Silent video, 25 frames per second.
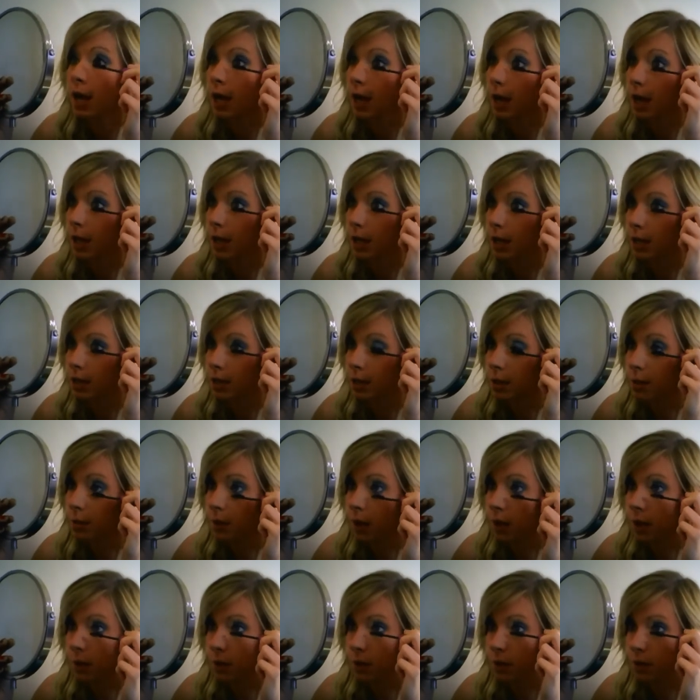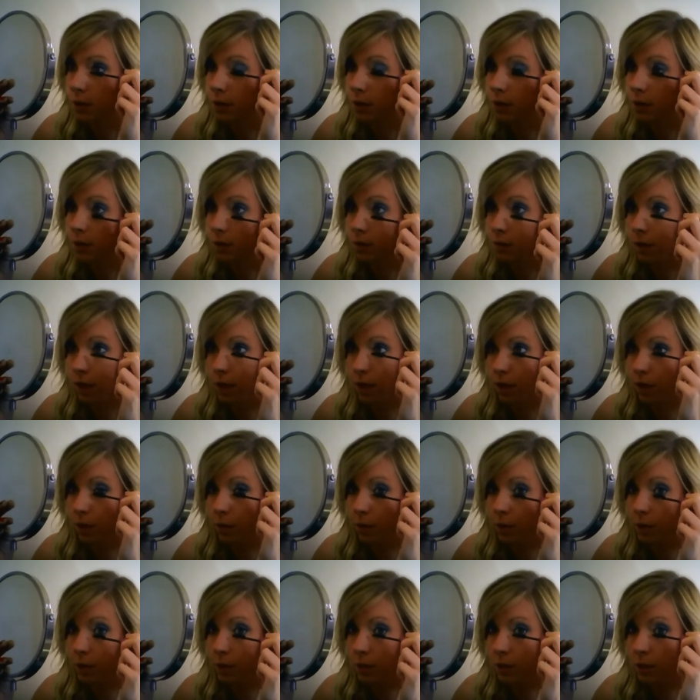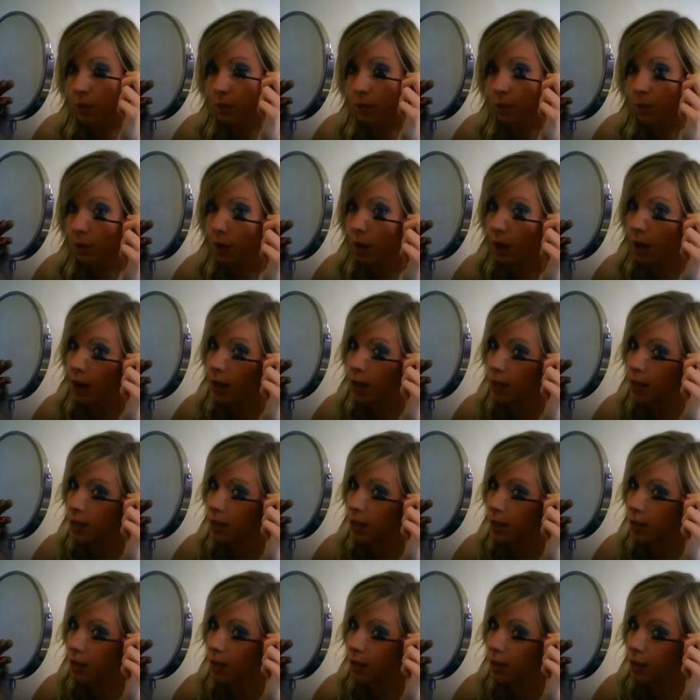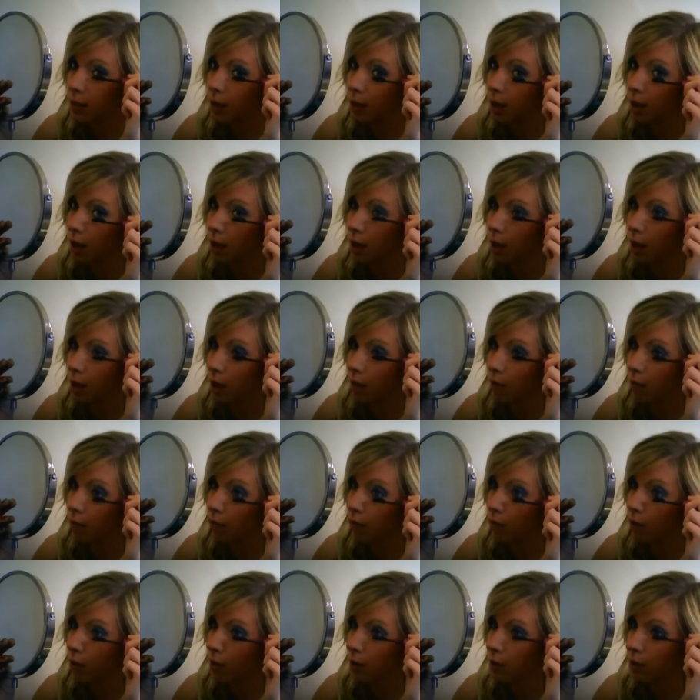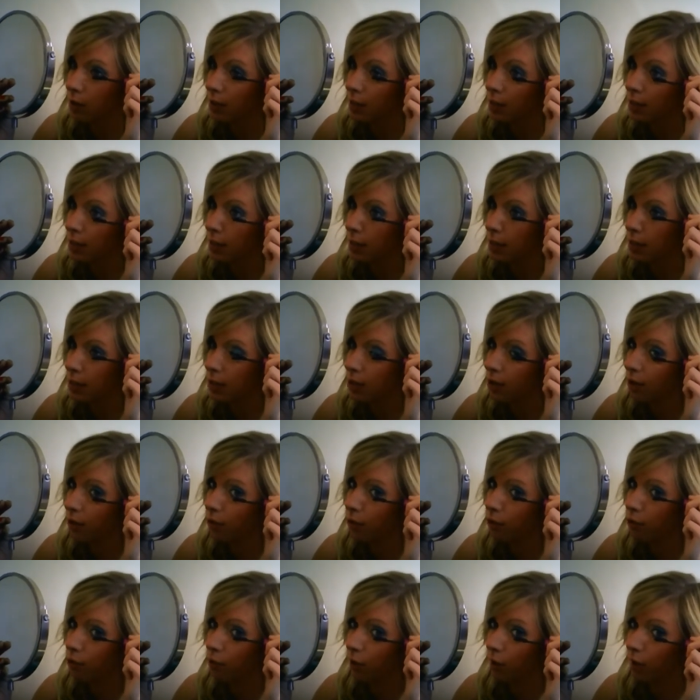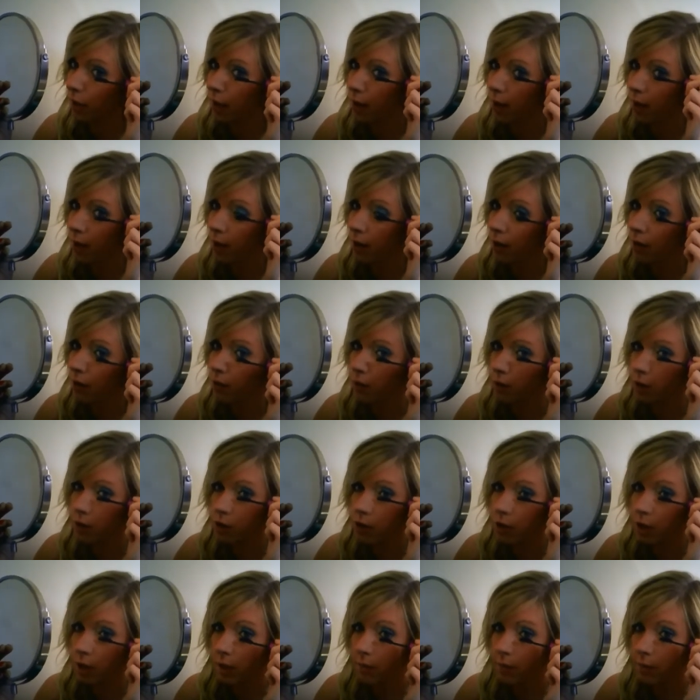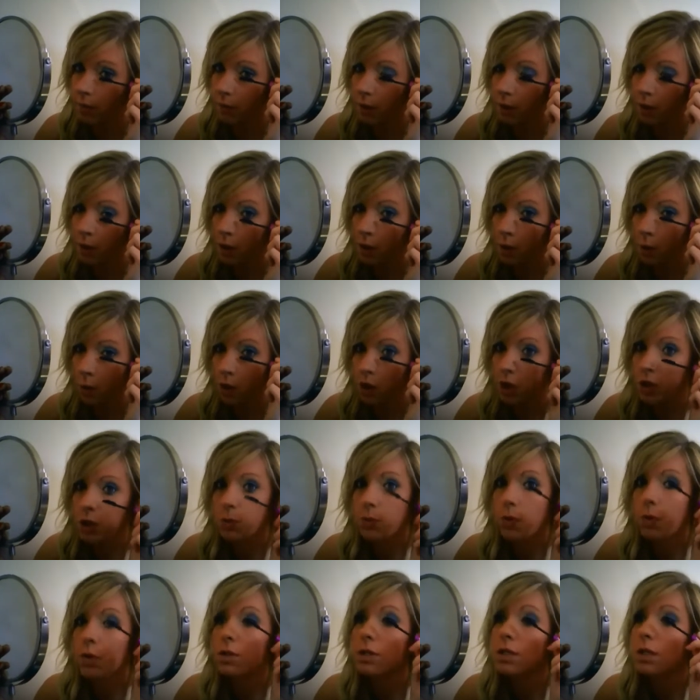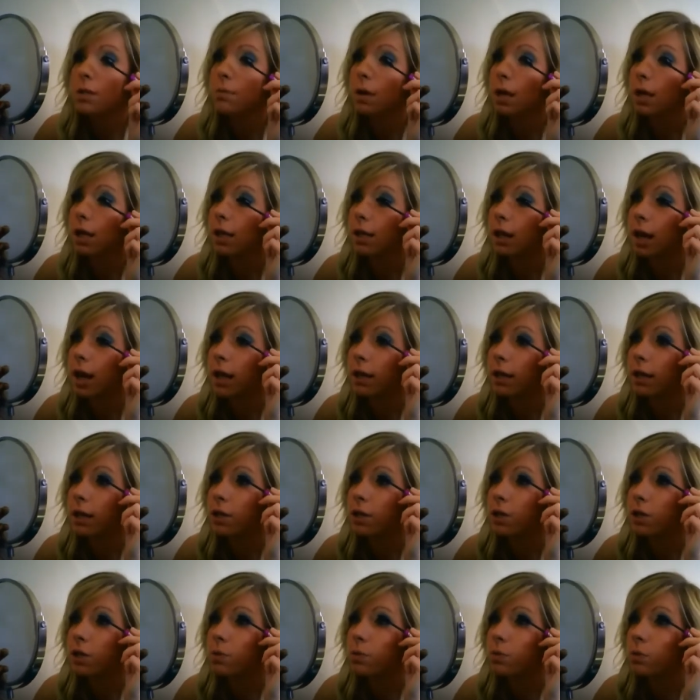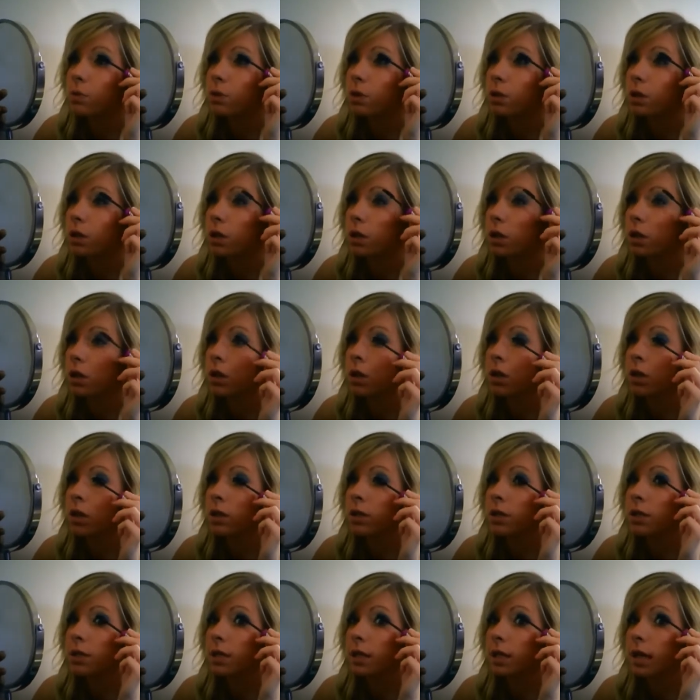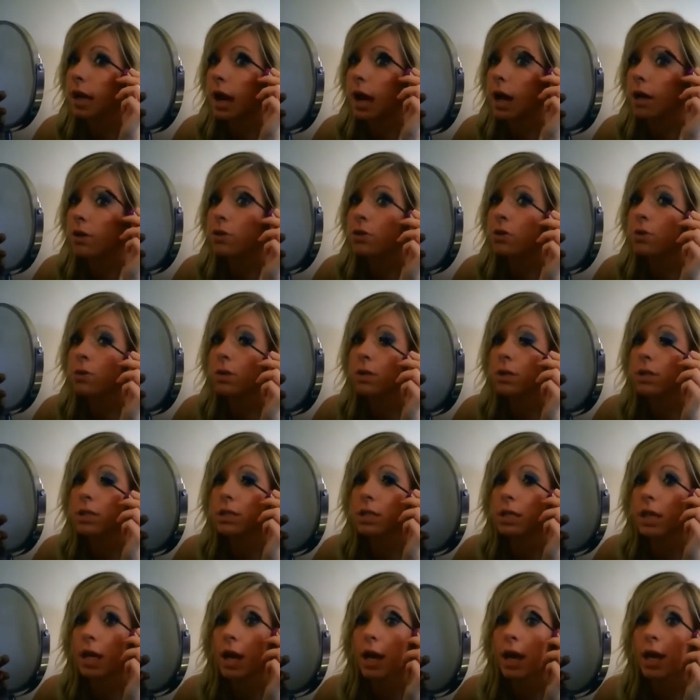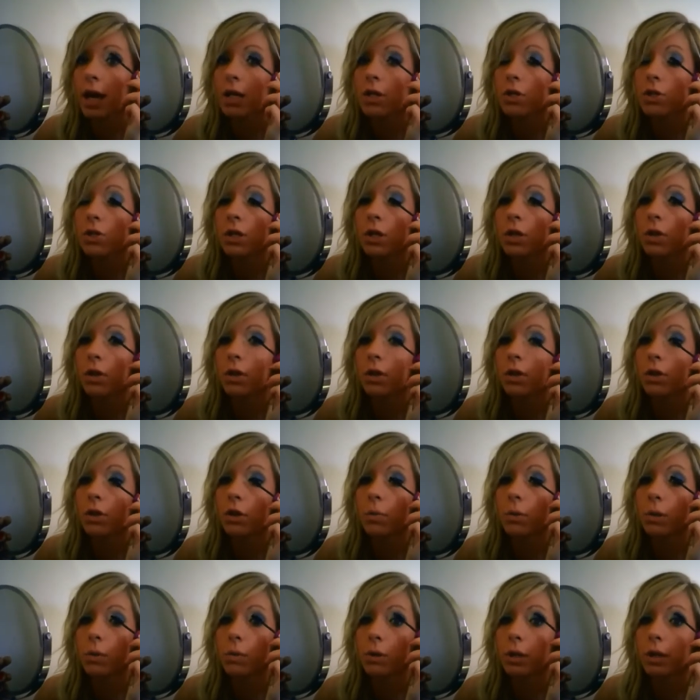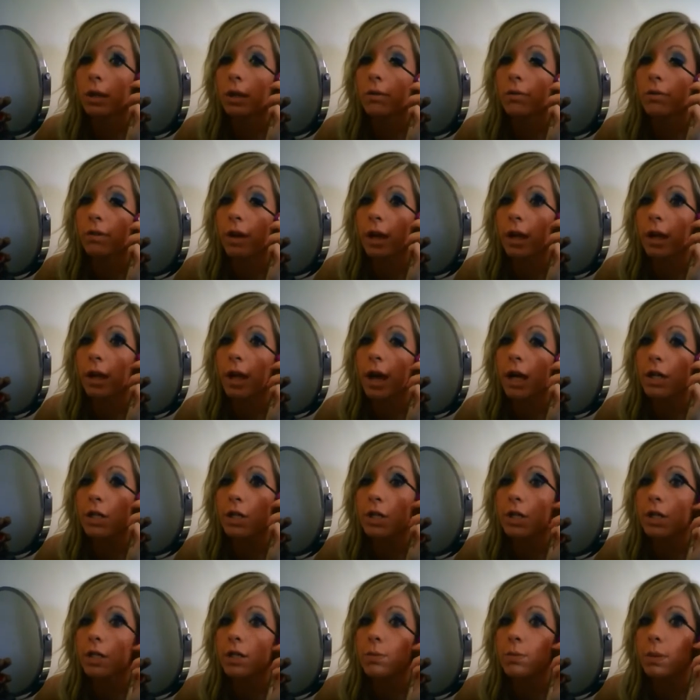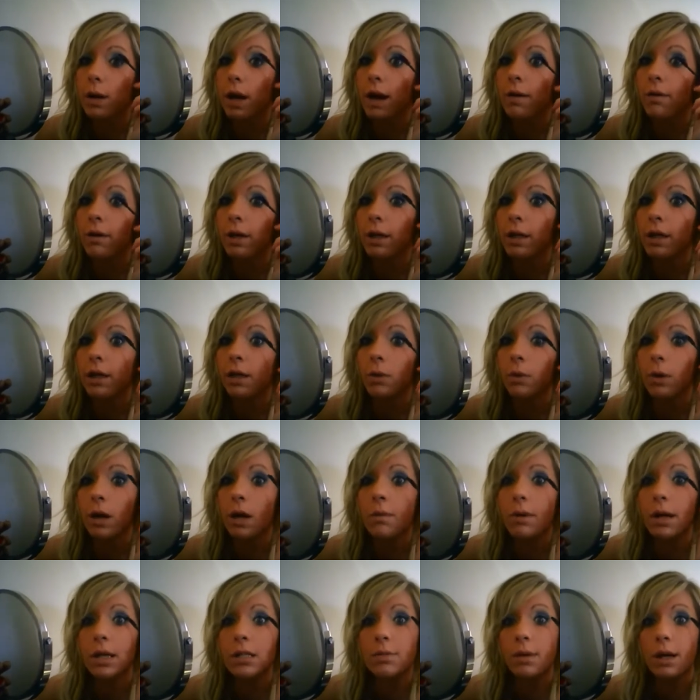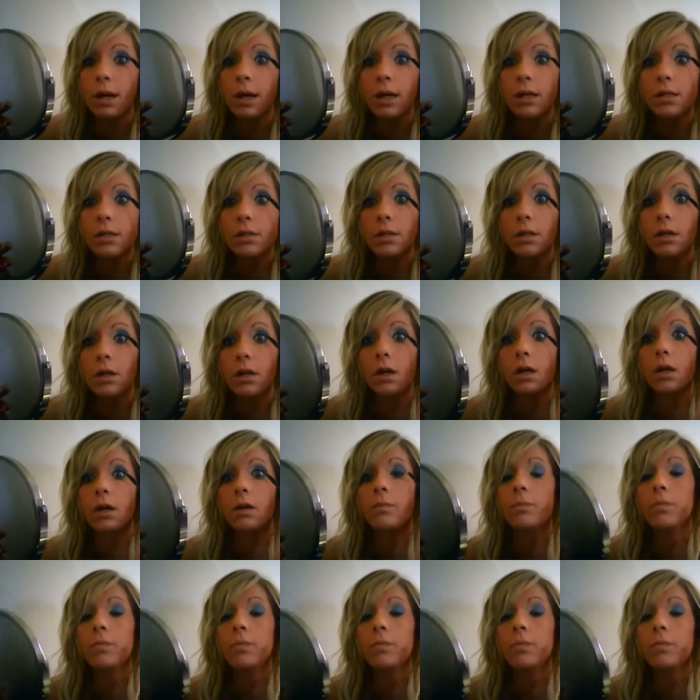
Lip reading: It is the Maybelline Volume Express Falsies, and it's their flared version, which is supposed to make the eyelashes more stick out towards the end, so they look a little bit more like fake lashes, but I really like the way it makes my eyes look.